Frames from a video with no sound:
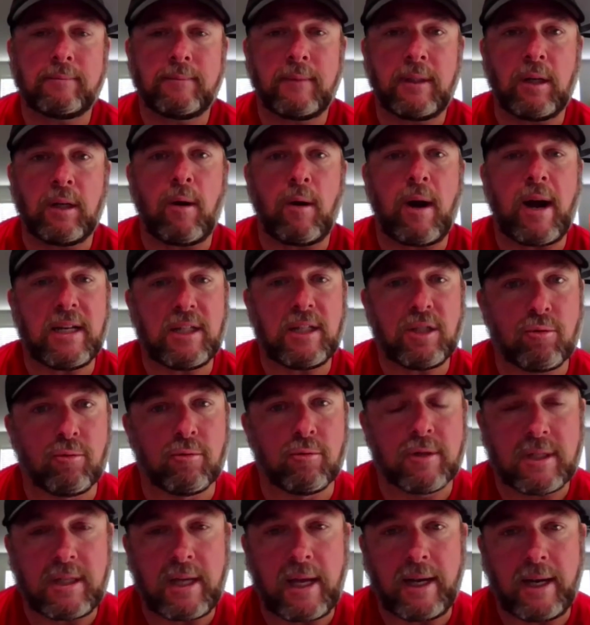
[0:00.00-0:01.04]
you know, high school
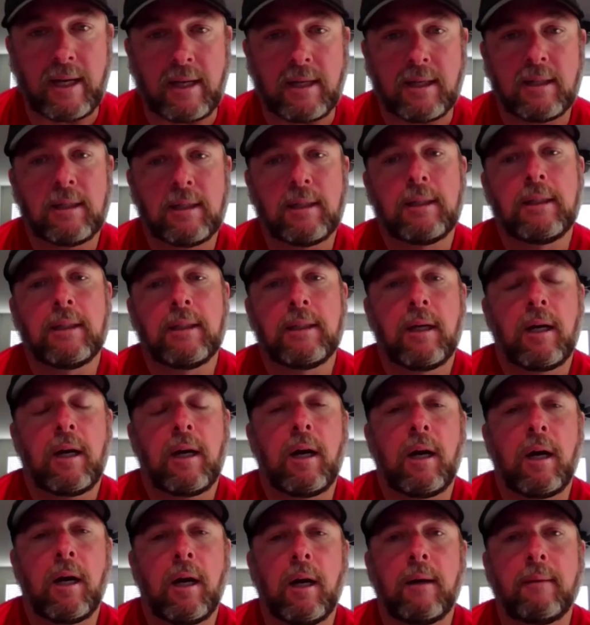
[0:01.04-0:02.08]
setting.
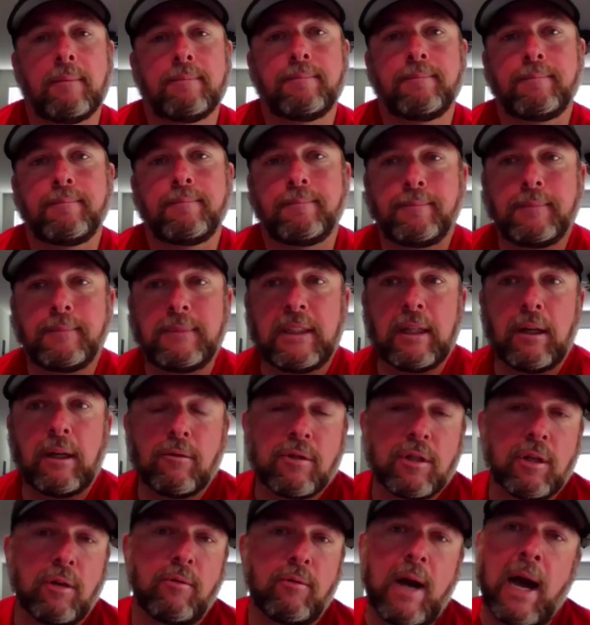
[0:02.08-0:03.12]
You know,
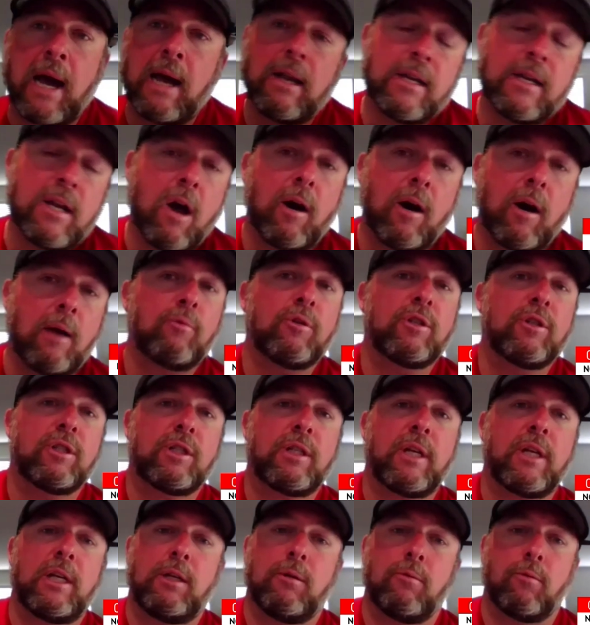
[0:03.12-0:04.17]
so I wouldn't
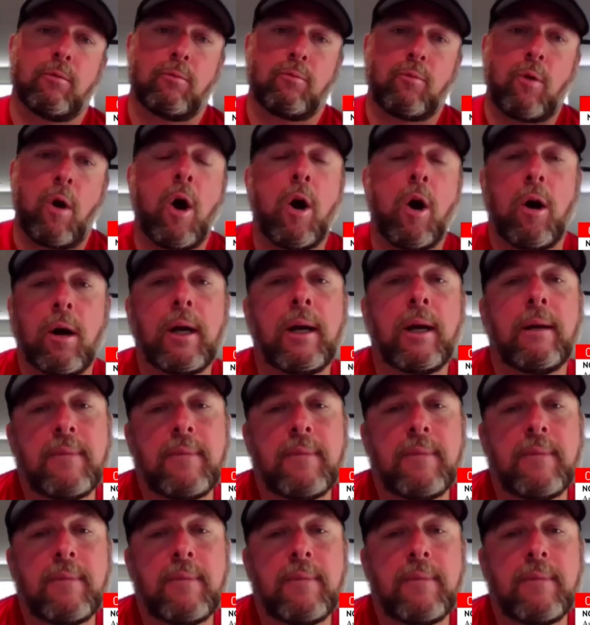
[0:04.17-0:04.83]
say you were wrong.